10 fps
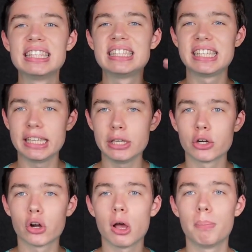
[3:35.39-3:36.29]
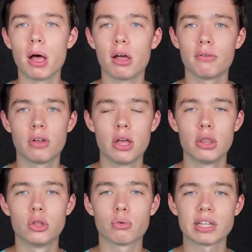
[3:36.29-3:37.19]
tier above
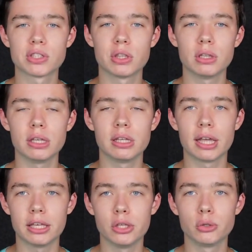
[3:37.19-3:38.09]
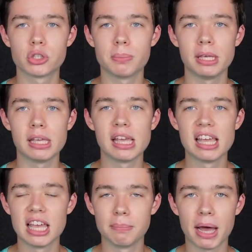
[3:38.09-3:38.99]
the rest of the league like he used to be
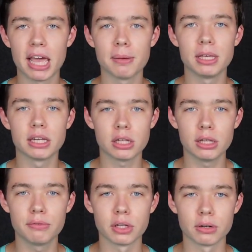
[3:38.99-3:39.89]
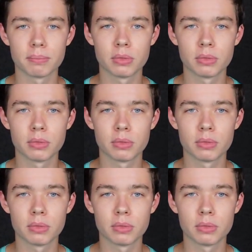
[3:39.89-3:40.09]
in Miami and Cleveland.